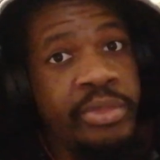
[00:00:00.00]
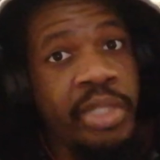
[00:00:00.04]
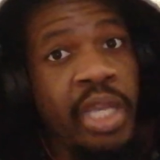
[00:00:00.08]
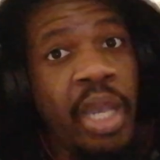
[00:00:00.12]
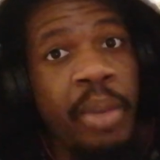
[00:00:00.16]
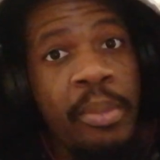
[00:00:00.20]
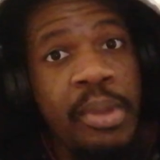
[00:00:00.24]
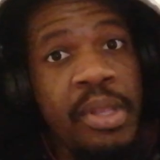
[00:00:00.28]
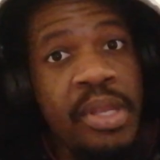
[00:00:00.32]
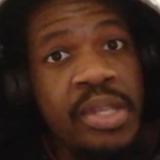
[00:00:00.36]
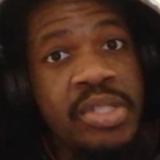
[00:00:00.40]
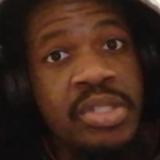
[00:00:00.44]

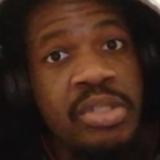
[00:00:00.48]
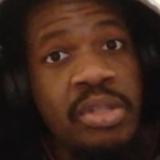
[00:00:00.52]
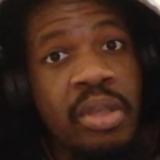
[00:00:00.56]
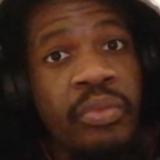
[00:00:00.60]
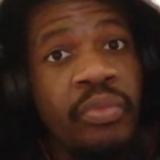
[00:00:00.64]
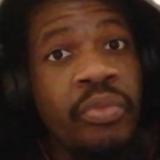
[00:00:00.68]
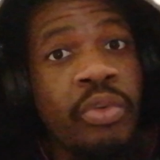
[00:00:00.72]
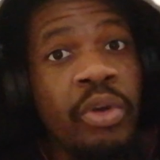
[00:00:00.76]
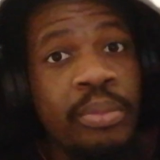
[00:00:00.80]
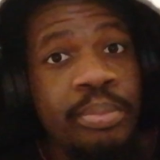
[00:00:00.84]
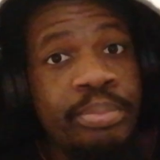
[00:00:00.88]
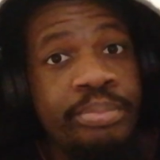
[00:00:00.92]
Can't make this
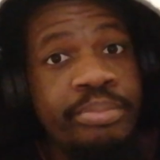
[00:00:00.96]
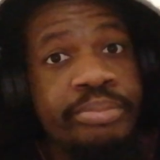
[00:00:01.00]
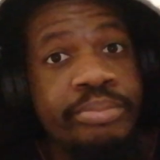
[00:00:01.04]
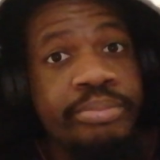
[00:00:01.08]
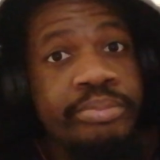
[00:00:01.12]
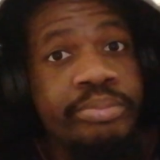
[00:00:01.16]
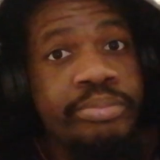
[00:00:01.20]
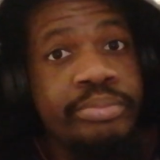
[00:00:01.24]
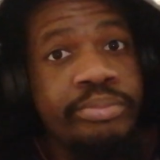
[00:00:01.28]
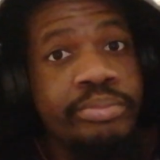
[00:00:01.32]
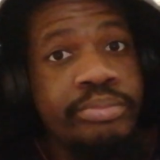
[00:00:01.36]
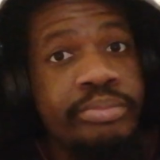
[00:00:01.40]
stuff up.
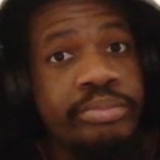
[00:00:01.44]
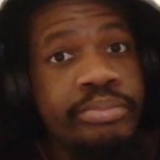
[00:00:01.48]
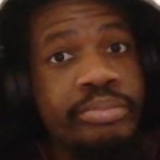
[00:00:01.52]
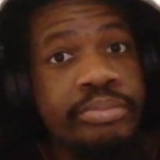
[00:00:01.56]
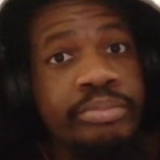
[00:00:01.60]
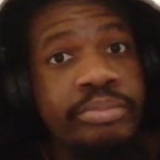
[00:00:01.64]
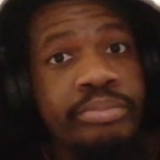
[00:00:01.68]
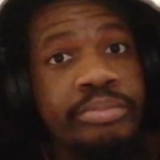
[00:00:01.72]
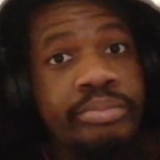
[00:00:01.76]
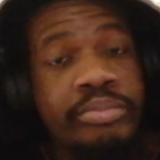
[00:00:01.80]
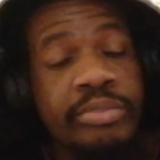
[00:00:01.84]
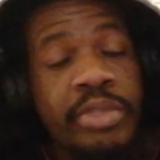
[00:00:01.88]

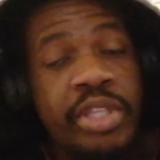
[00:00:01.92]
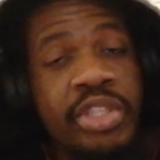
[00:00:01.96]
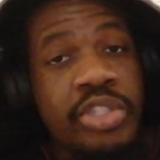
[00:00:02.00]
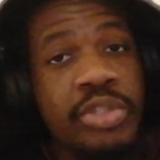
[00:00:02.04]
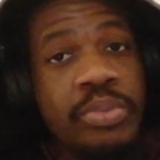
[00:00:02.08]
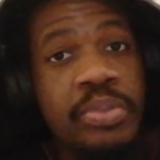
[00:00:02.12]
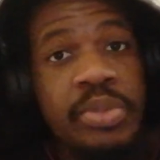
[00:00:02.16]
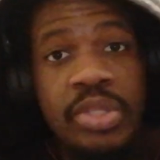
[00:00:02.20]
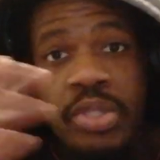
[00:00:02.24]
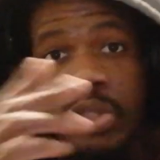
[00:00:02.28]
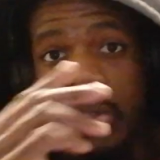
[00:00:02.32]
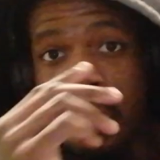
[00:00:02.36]

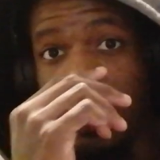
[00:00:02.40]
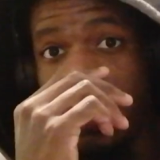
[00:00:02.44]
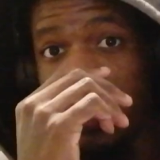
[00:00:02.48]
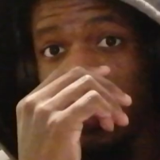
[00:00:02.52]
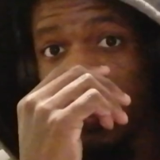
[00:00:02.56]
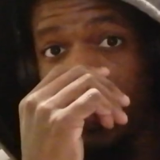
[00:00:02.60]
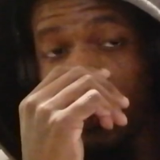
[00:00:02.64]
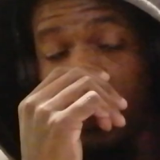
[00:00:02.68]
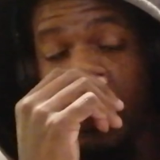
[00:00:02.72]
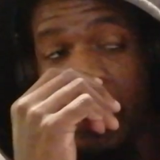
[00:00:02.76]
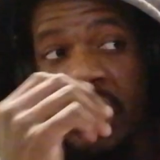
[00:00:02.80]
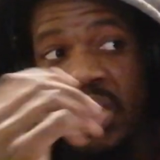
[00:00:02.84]

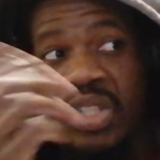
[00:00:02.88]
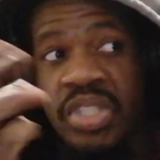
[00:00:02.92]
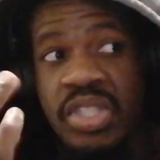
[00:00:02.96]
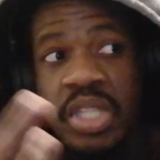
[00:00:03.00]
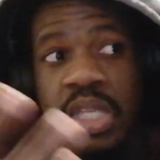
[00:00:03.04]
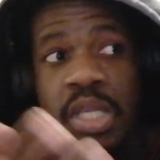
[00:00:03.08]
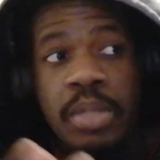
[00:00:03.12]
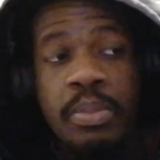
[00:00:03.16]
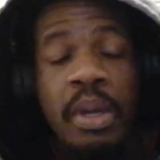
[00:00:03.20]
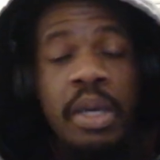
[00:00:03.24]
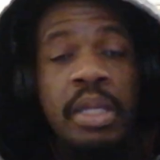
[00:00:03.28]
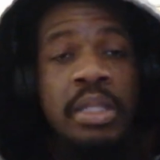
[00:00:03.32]
So we'll
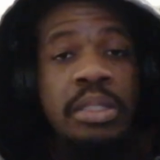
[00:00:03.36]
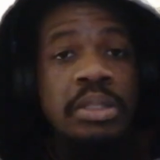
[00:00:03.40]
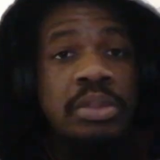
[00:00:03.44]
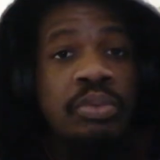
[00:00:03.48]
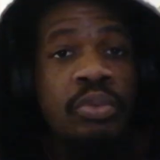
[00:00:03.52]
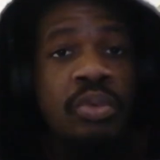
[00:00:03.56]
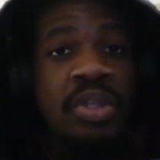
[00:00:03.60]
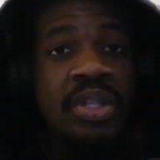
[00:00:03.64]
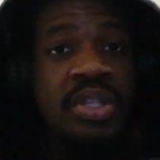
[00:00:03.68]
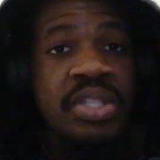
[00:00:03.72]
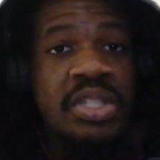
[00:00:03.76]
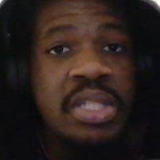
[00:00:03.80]
see, man.
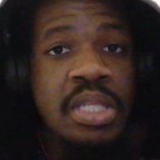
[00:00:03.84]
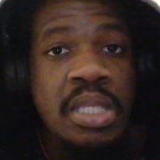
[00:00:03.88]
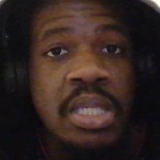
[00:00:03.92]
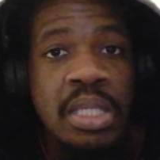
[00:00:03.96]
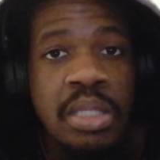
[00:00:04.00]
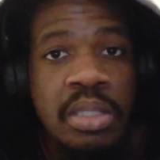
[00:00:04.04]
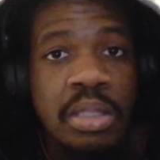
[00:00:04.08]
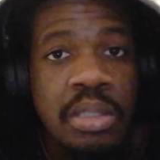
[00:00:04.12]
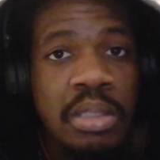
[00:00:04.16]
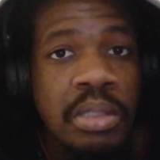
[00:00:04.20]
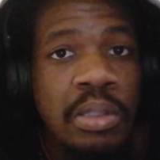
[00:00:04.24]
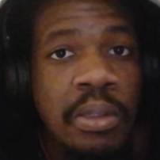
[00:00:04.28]
We'll
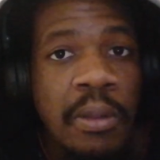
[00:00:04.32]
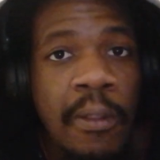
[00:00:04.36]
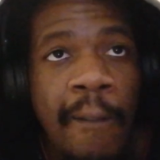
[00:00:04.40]
see.